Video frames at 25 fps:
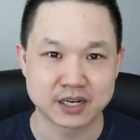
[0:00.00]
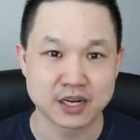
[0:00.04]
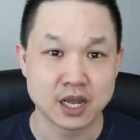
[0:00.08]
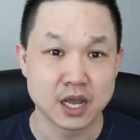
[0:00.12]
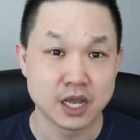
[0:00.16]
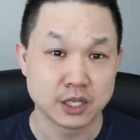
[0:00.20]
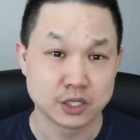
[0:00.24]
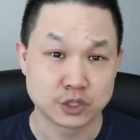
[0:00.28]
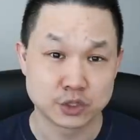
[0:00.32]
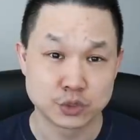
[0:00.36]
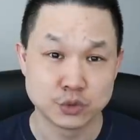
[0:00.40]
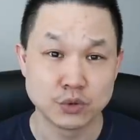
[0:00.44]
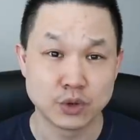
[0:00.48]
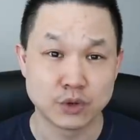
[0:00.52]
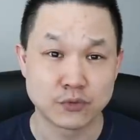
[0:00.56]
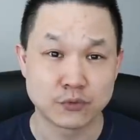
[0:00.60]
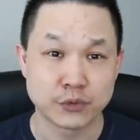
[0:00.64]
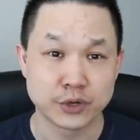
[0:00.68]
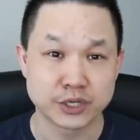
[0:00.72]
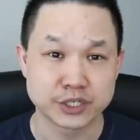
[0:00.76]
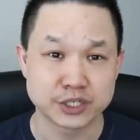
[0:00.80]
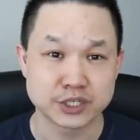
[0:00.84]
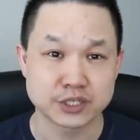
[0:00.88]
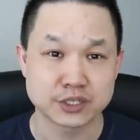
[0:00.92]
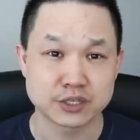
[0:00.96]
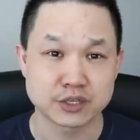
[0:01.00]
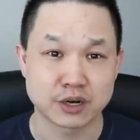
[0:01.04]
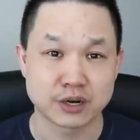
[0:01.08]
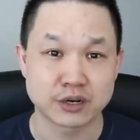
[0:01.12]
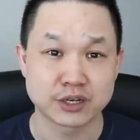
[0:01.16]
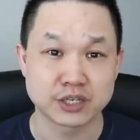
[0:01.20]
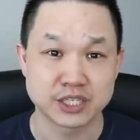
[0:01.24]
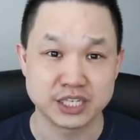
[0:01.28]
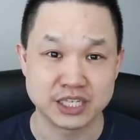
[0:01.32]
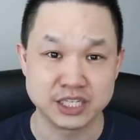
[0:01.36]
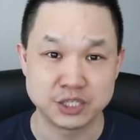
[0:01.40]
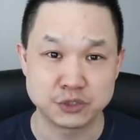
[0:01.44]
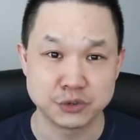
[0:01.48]
on, two of which star
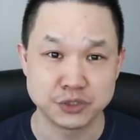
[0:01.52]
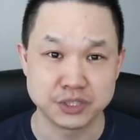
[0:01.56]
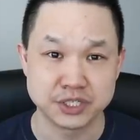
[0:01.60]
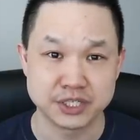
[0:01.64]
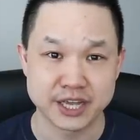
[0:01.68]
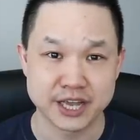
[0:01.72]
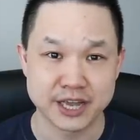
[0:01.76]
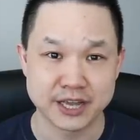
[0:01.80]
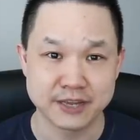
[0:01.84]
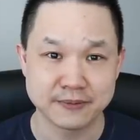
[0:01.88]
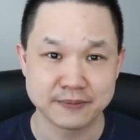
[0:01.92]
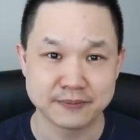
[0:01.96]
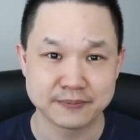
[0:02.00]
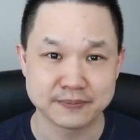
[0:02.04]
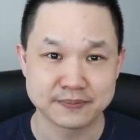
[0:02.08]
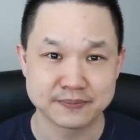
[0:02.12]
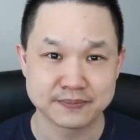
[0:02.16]
Qin Junjie.